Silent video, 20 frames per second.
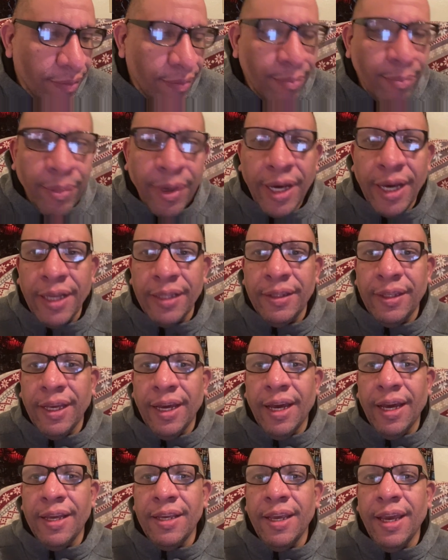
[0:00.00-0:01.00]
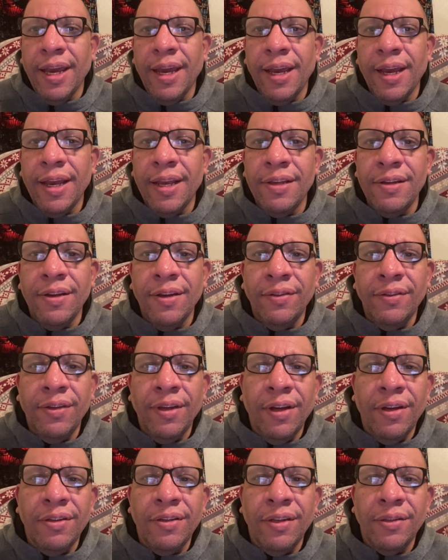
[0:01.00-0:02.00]
But yeah, I'm just
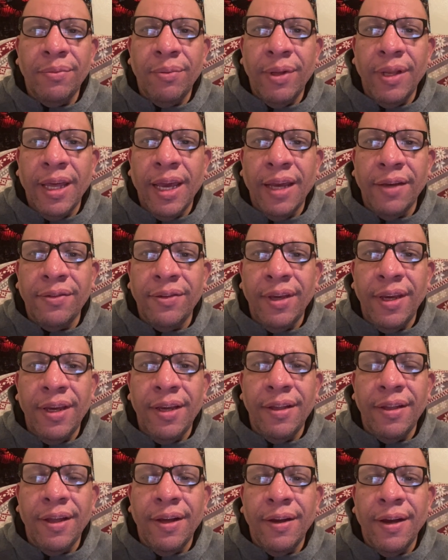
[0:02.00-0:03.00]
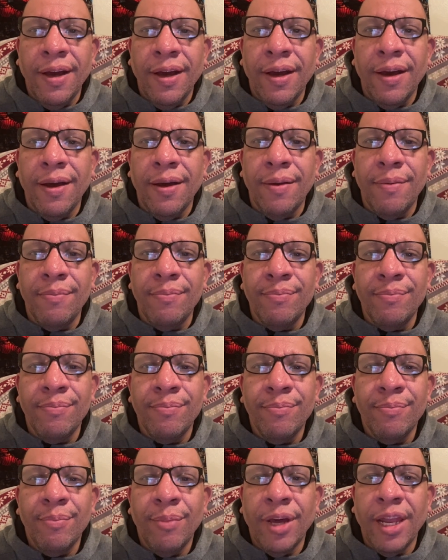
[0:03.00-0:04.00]
here, just relaxing.
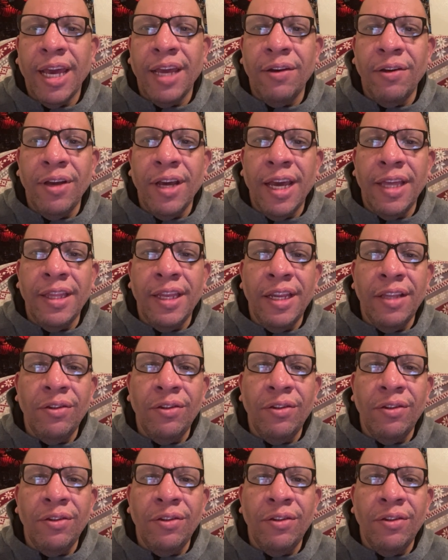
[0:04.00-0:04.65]
But I know I didn't